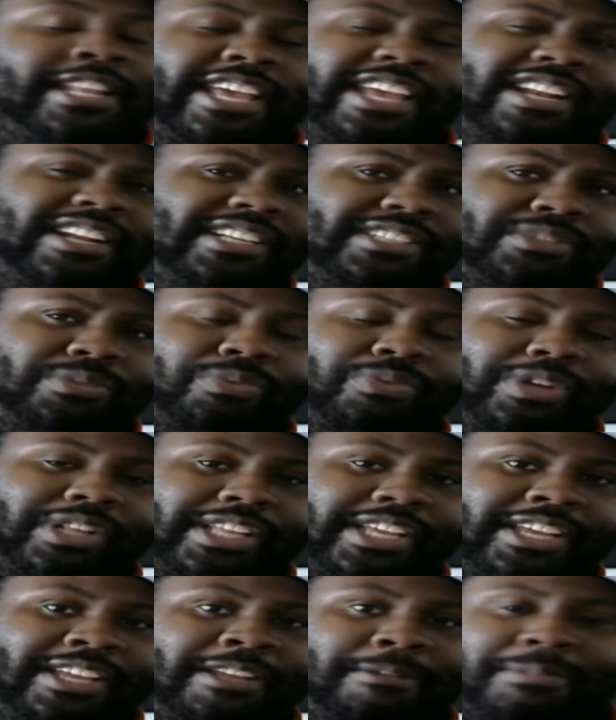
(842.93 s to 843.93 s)
It doesn't
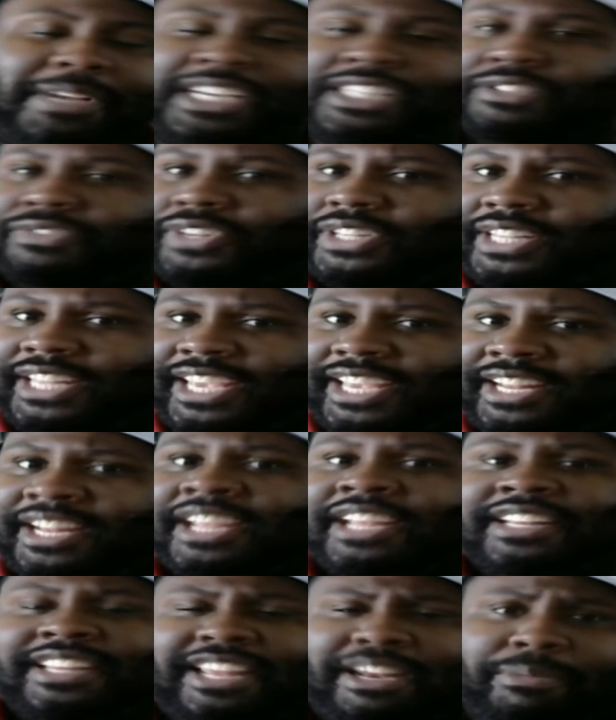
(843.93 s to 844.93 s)
really. Because if it did,
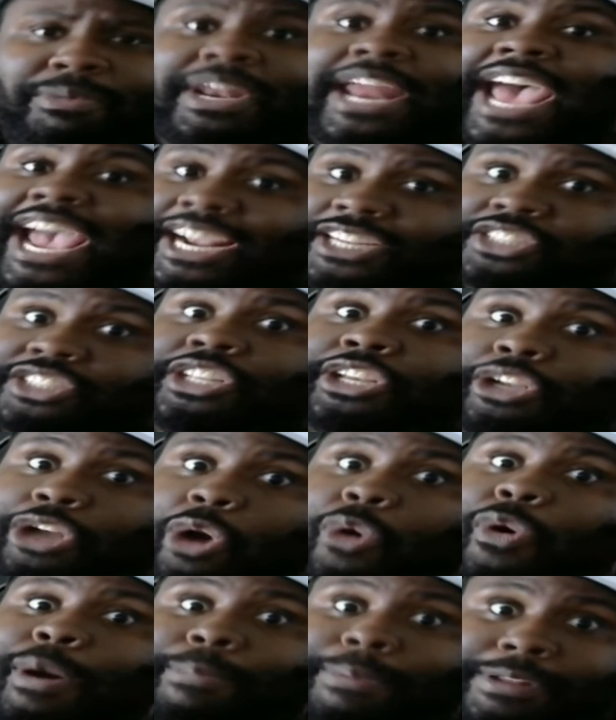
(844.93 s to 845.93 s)
then it would actually
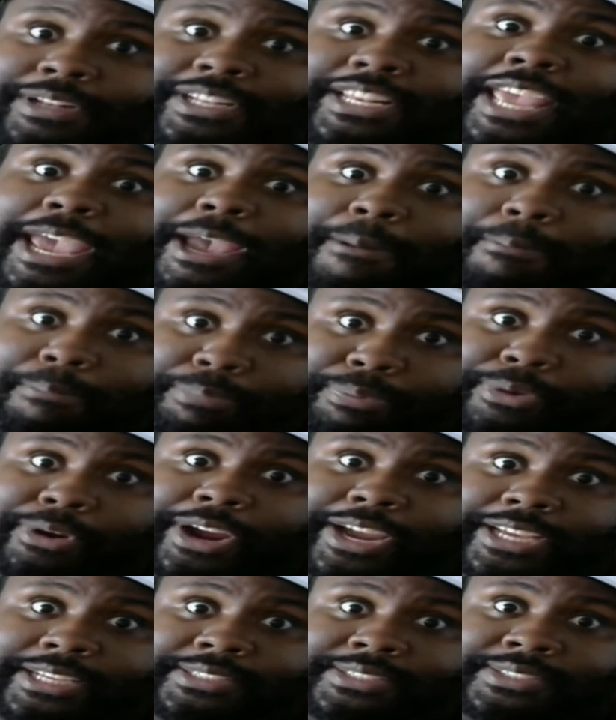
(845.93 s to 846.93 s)
go up in damn
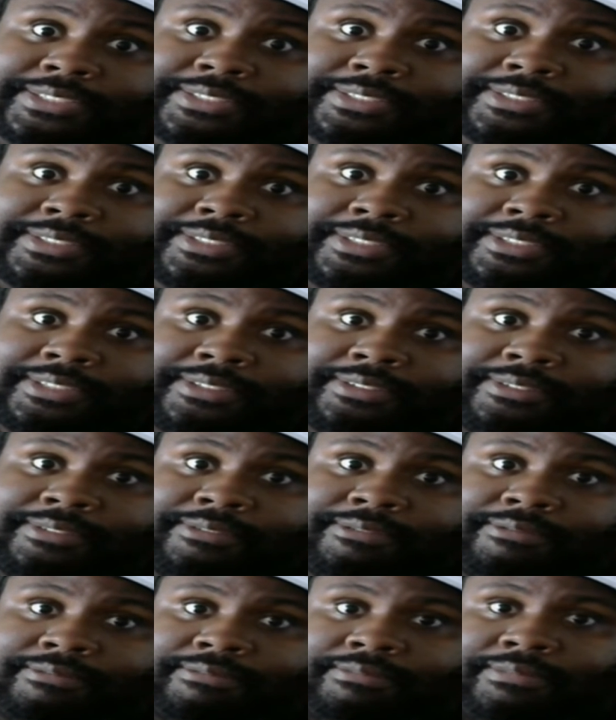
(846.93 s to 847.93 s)
price.
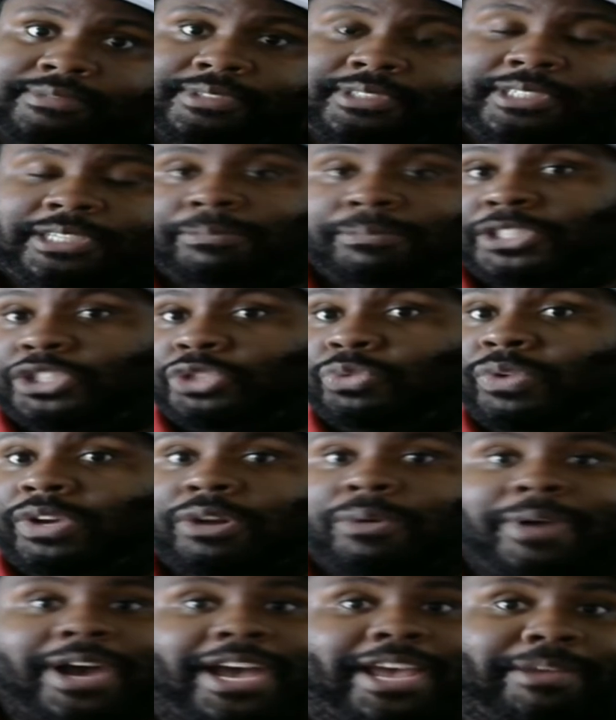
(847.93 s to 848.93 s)
But you wanna
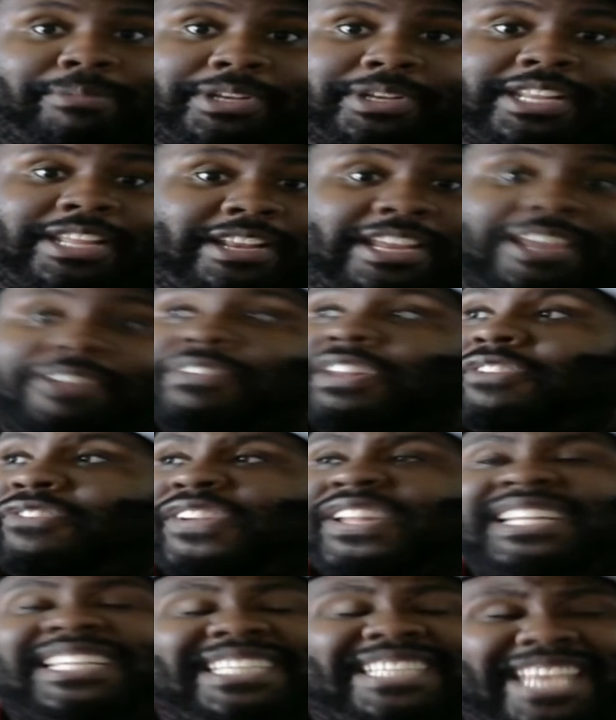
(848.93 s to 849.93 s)
know why it would? Even if
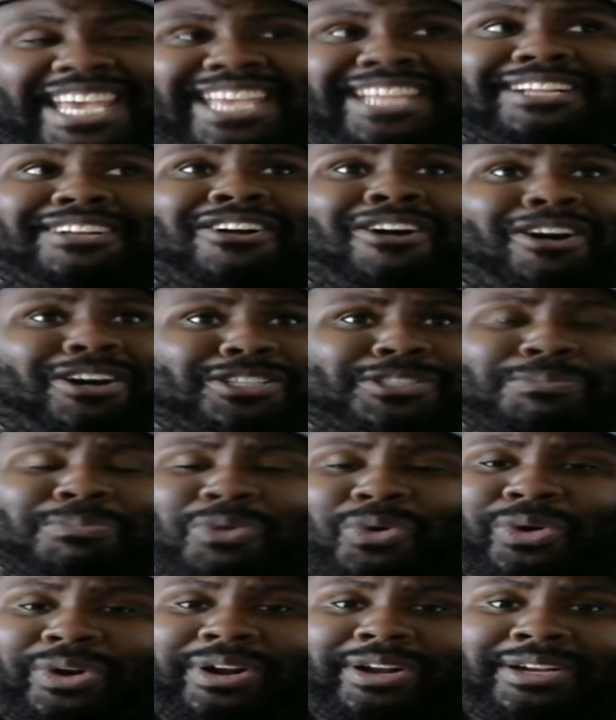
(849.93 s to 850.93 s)
it did cost
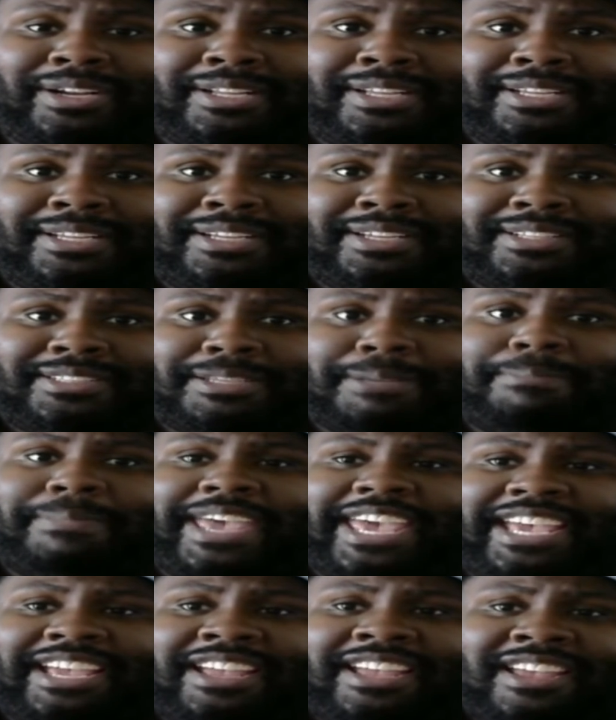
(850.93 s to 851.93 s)
more to
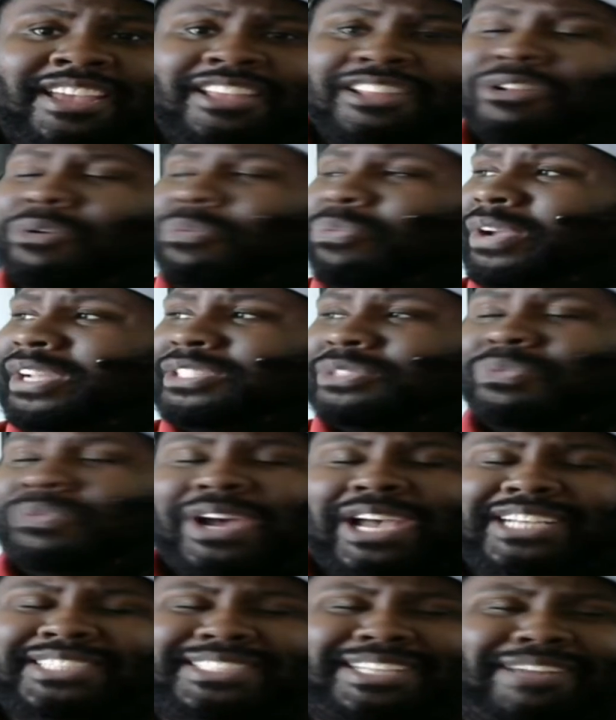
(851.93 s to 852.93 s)
make, the reason
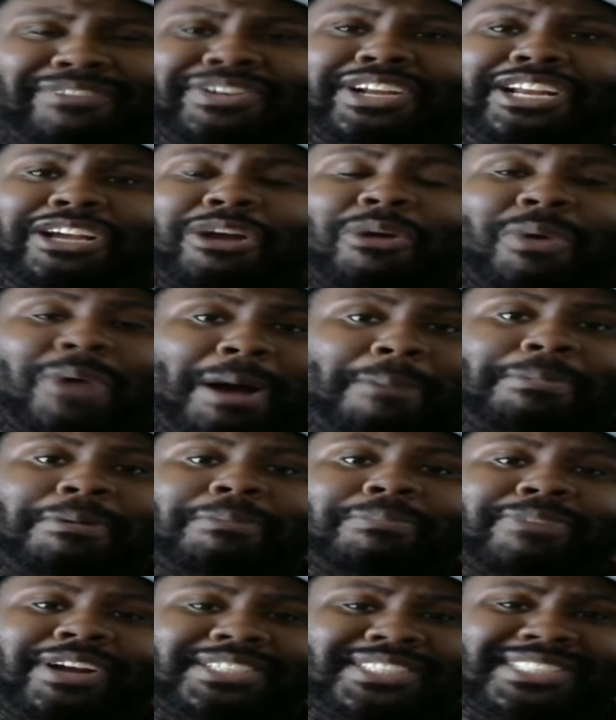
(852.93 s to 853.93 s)
why it's never gonna go up in
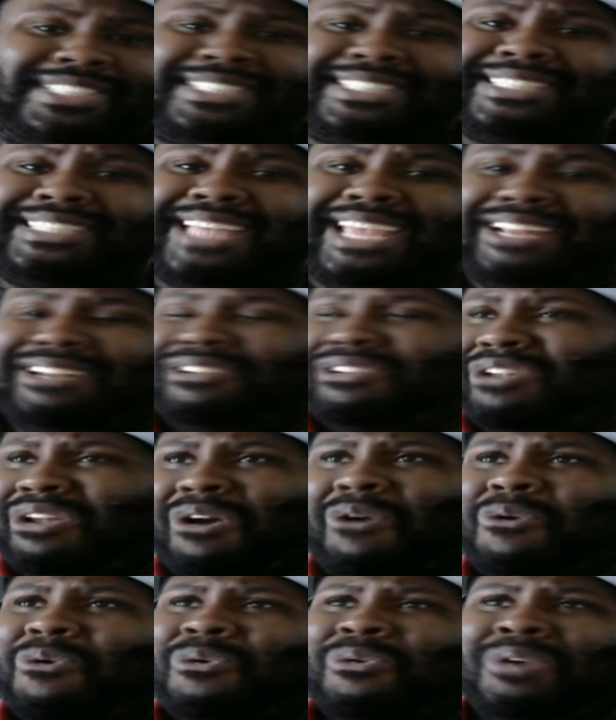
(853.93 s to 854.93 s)
price is because they
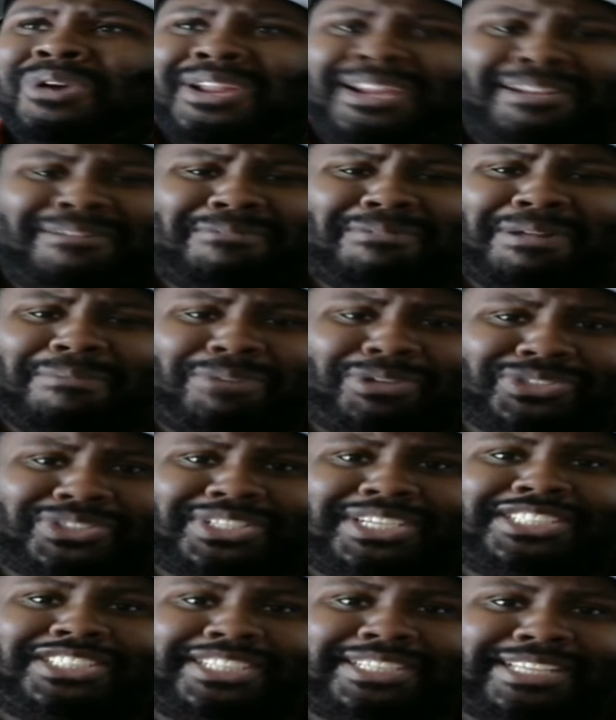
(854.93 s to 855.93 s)
know that most of
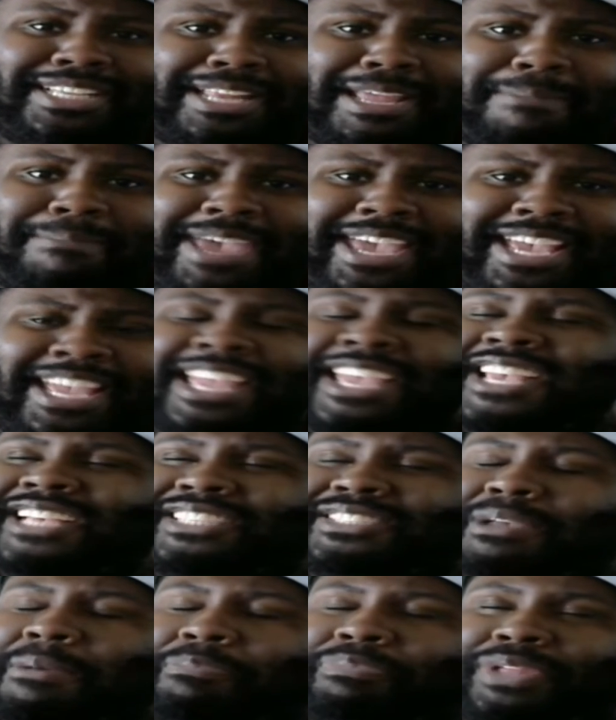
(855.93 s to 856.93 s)
the shit that they make
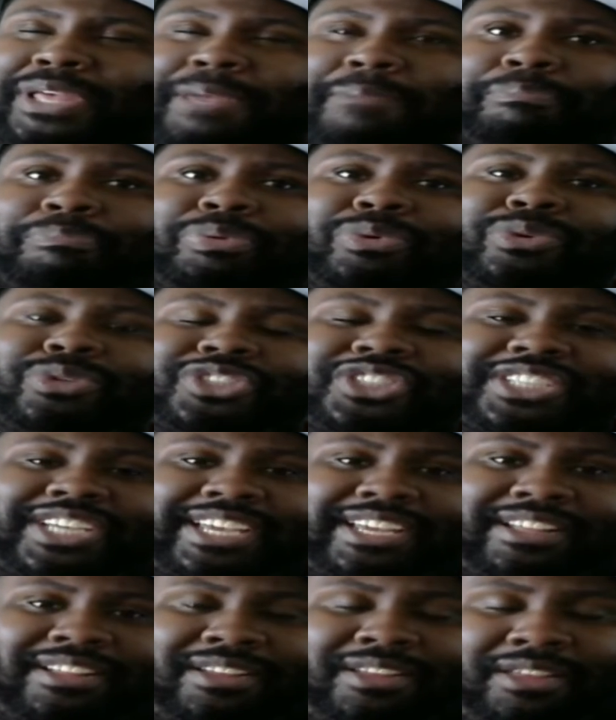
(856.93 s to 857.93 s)
is complete
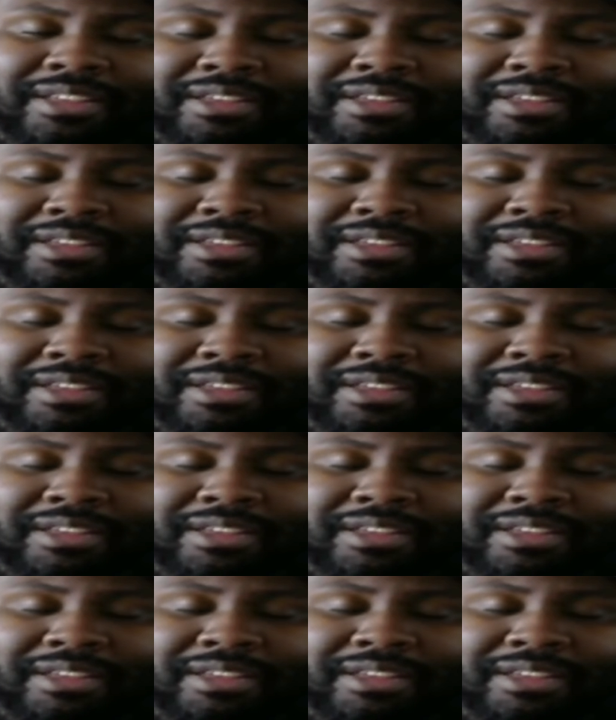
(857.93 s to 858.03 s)
bullshit.